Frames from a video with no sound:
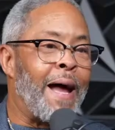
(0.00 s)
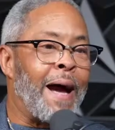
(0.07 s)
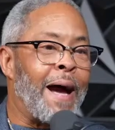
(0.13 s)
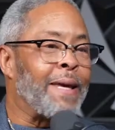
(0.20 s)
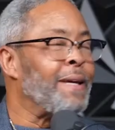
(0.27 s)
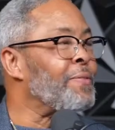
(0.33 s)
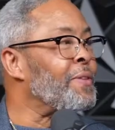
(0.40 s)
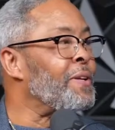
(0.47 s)
not
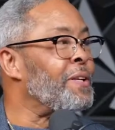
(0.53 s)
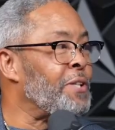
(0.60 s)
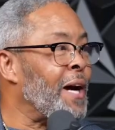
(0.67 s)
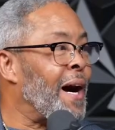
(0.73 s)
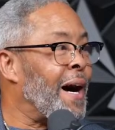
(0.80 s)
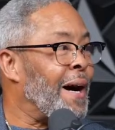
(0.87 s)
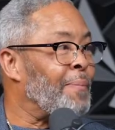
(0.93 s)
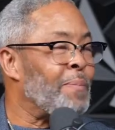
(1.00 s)
get the
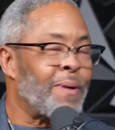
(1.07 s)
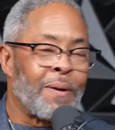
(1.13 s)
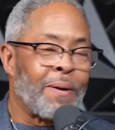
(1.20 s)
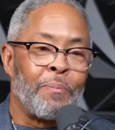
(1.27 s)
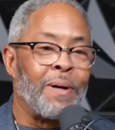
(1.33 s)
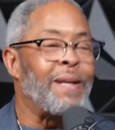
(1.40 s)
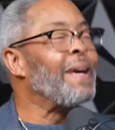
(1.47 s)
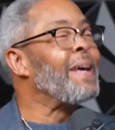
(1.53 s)
job.
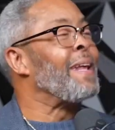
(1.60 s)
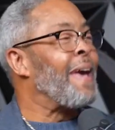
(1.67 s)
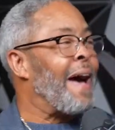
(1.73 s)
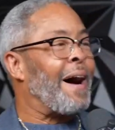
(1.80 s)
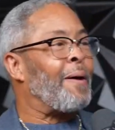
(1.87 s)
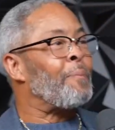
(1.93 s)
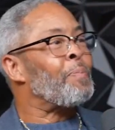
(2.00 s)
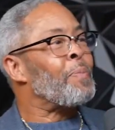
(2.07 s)
But
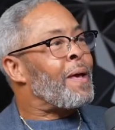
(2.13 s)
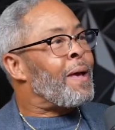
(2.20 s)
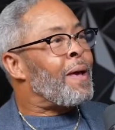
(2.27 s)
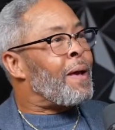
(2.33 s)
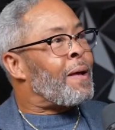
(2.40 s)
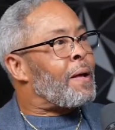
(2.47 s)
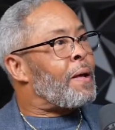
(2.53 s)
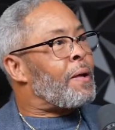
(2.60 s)
anyhow,
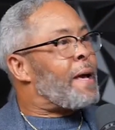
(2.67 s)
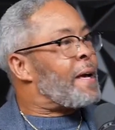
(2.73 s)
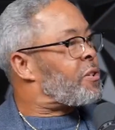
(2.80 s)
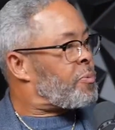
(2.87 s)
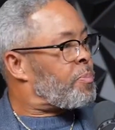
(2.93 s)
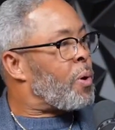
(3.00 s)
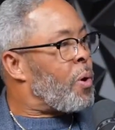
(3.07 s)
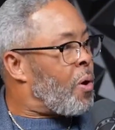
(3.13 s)

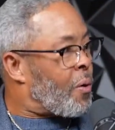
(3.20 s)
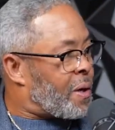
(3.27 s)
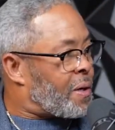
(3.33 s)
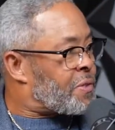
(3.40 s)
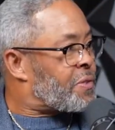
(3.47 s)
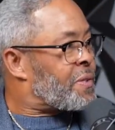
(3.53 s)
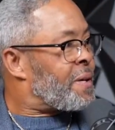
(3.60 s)
explorers,